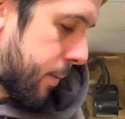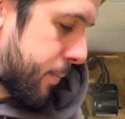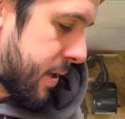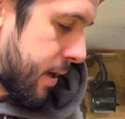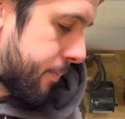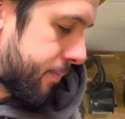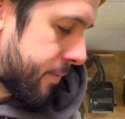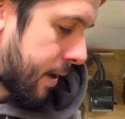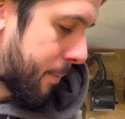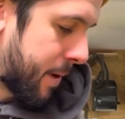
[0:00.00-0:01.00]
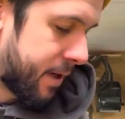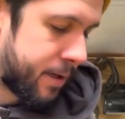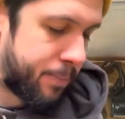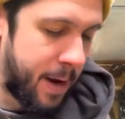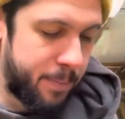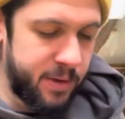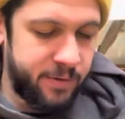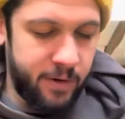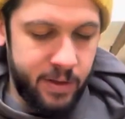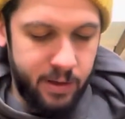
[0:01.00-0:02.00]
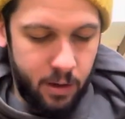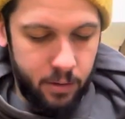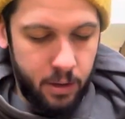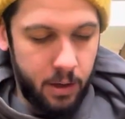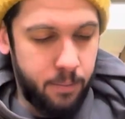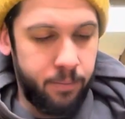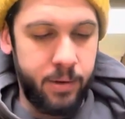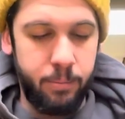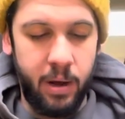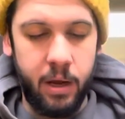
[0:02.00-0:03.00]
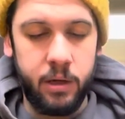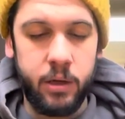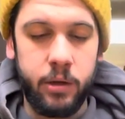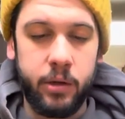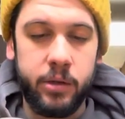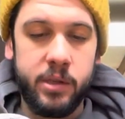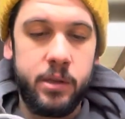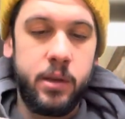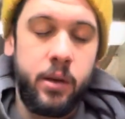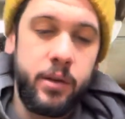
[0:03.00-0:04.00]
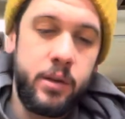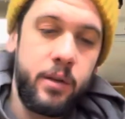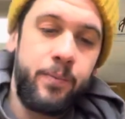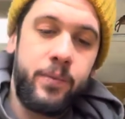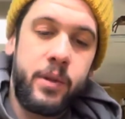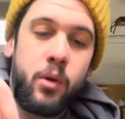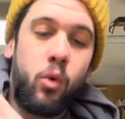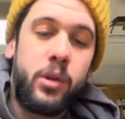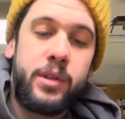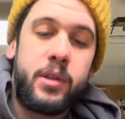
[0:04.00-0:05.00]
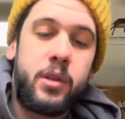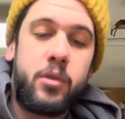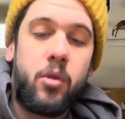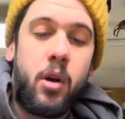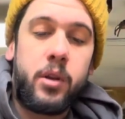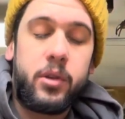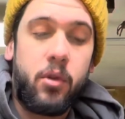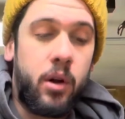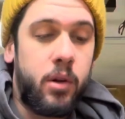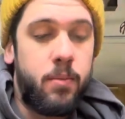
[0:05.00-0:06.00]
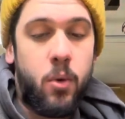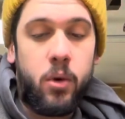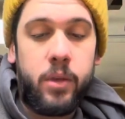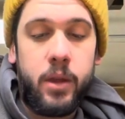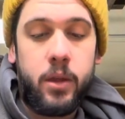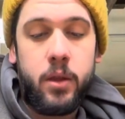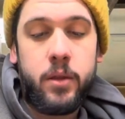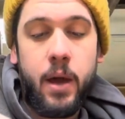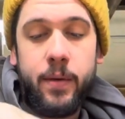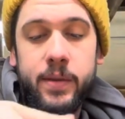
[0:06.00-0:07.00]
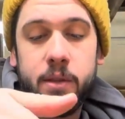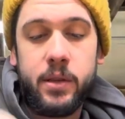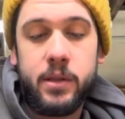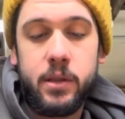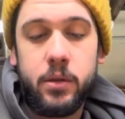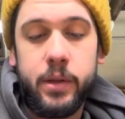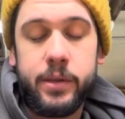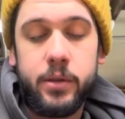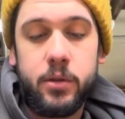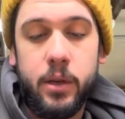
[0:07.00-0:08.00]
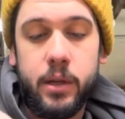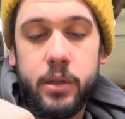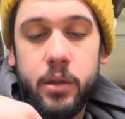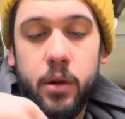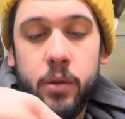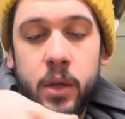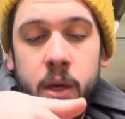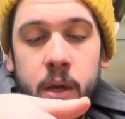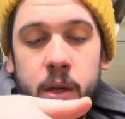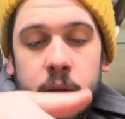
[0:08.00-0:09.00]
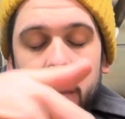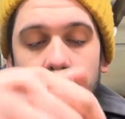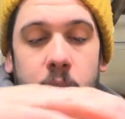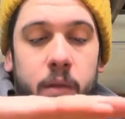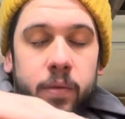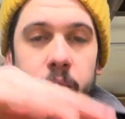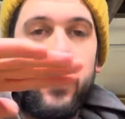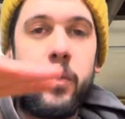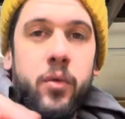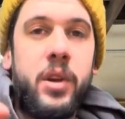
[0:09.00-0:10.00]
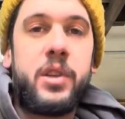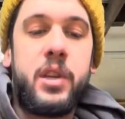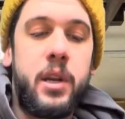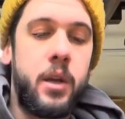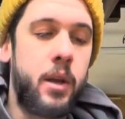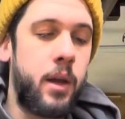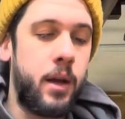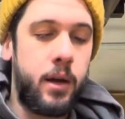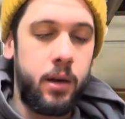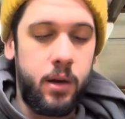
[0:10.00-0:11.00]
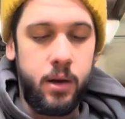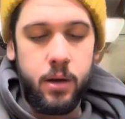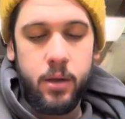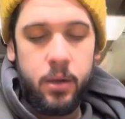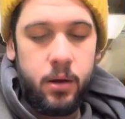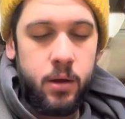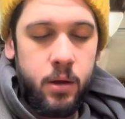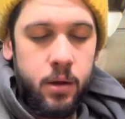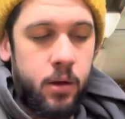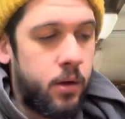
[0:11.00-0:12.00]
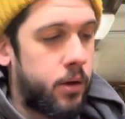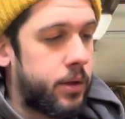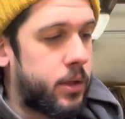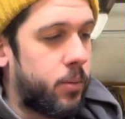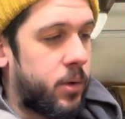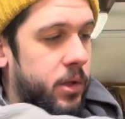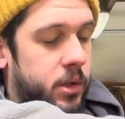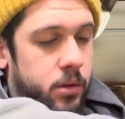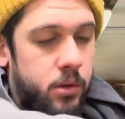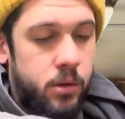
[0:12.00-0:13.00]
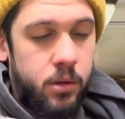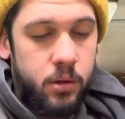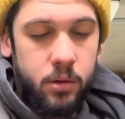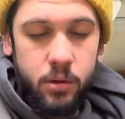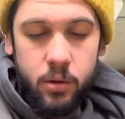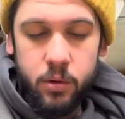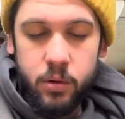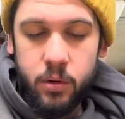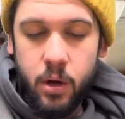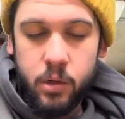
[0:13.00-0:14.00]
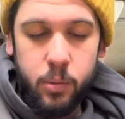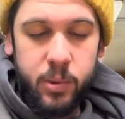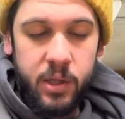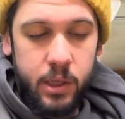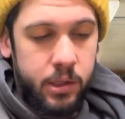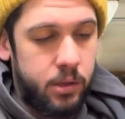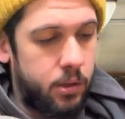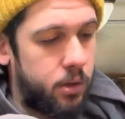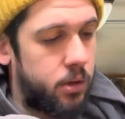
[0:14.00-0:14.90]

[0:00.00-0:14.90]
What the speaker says: Yeah, I might pop these frets out. The binding, you can tell the wood's shrunk more than, obviously the steel doesn't shrink, so it's kind of ridgy on some of these, you know, longer peaks.